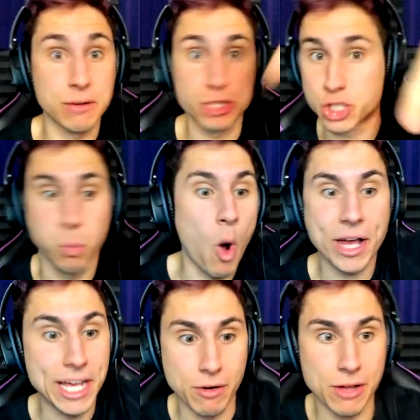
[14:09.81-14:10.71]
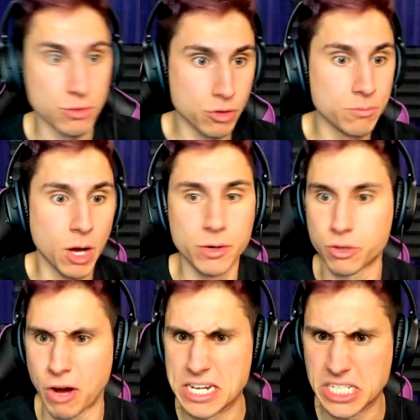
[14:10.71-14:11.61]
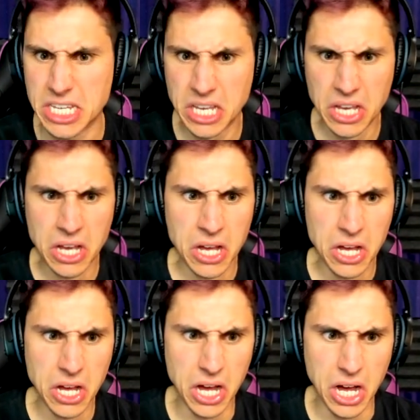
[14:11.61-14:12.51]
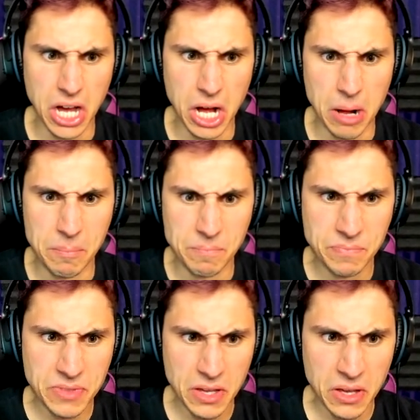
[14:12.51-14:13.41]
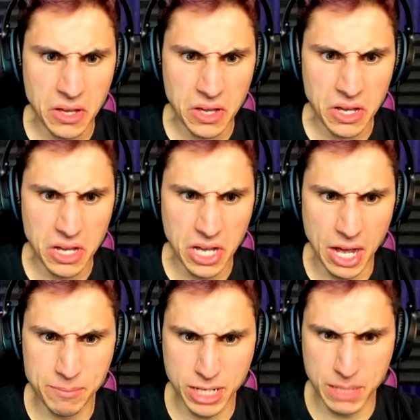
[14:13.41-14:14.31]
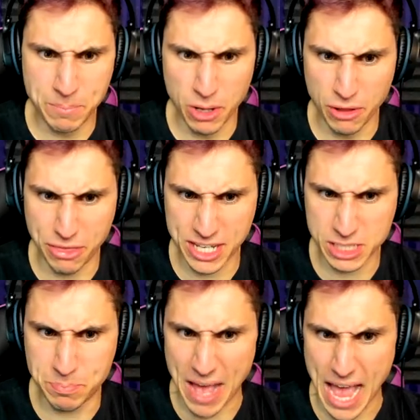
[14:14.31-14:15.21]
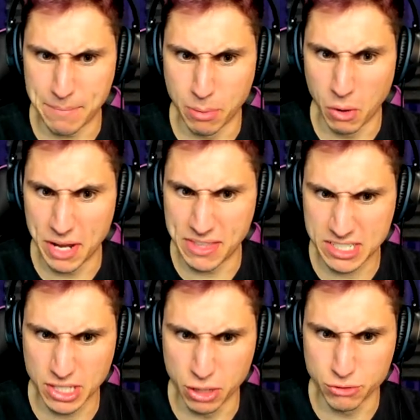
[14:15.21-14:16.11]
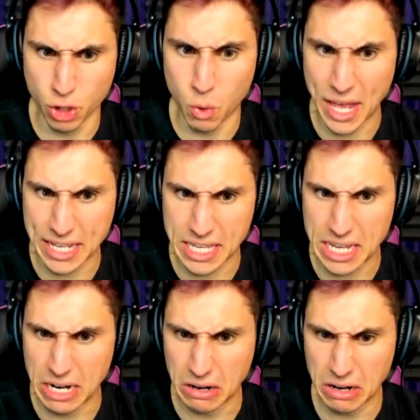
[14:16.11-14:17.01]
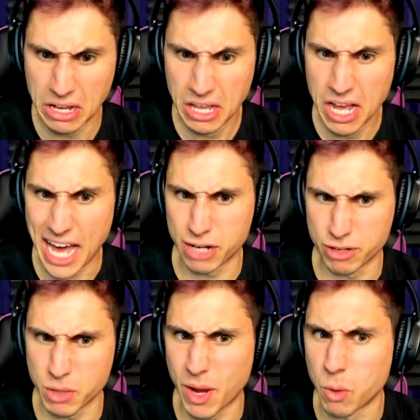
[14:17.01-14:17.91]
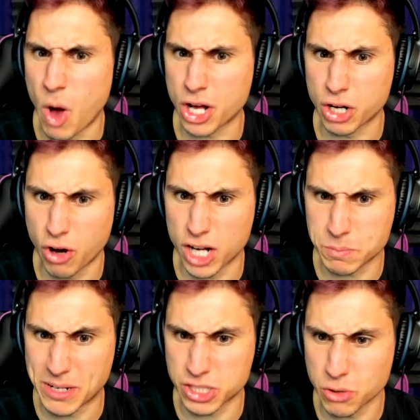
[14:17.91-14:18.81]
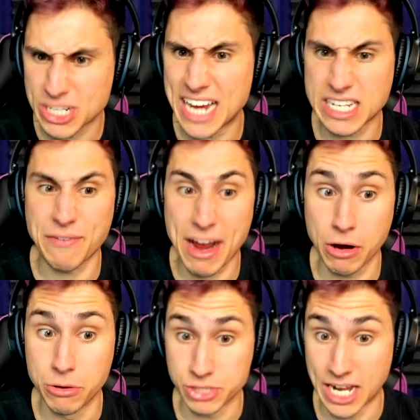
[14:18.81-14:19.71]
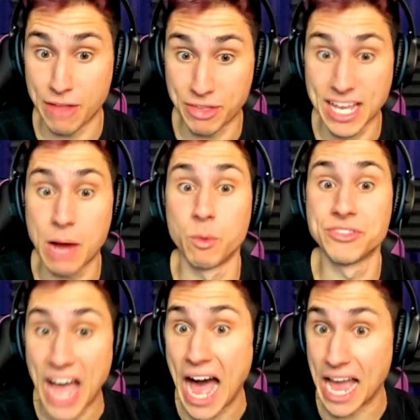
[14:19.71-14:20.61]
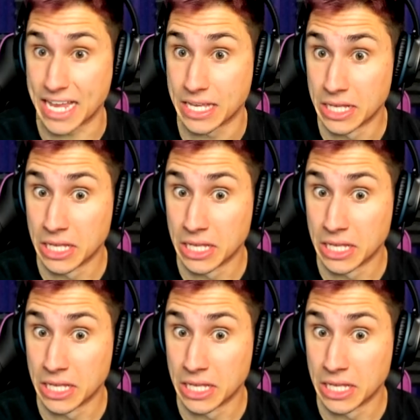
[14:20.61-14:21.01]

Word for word: I was just walking around the room going crazy. Um, I'm gonna pull this bad boy, this little doohickey here. I don't really want to walk across because those guys have arrows, and I think I will die.